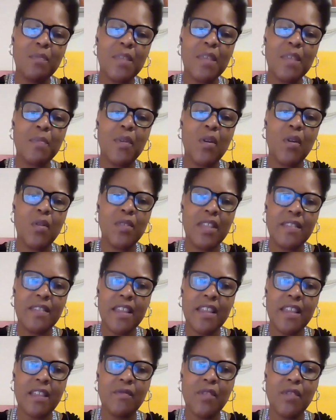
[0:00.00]
people only
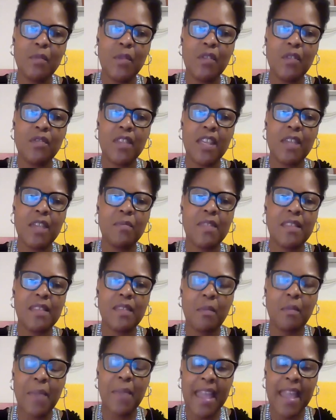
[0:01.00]
think of the museums and
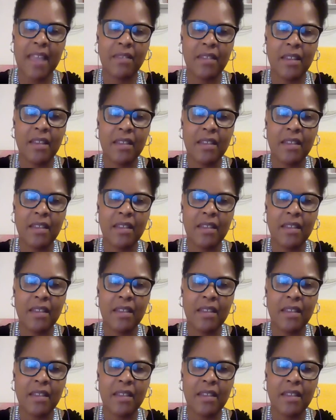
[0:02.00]
the panda.